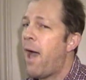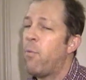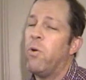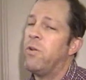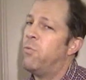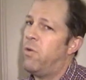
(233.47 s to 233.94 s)
I
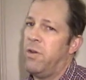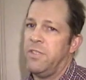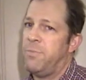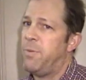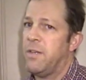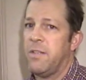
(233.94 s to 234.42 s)
wouldn't want
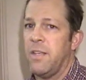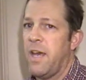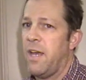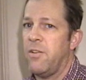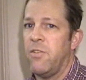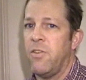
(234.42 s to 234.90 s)
to speak to
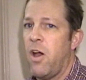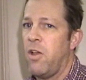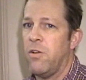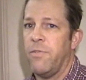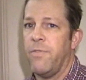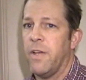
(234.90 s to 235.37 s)
that
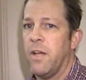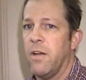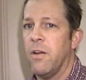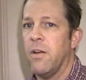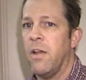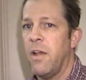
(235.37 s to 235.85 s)
dollar
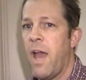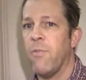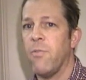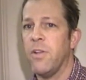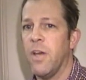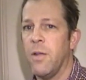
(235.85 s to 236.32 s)
figure
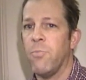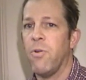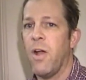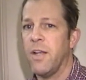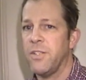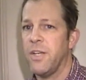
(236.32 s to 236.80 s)
have we done
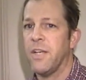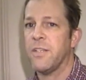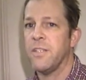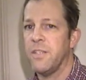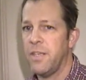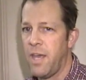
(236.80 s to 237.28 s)

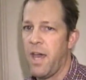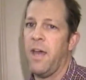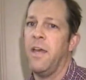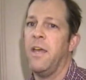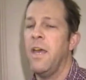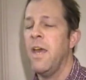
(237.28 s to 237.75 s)
projects? Yeah.
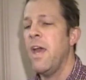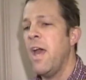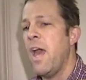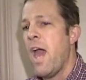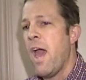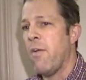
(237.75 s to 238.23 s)

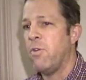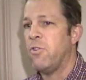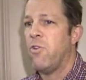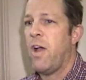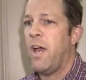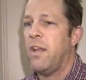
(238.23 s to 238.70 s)
Have we
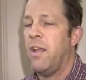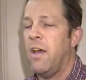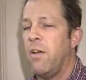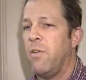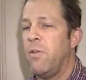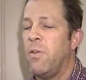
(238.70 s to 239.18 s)
tried,
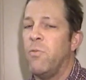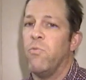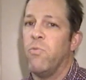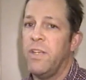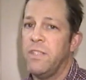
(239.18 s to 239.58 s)
and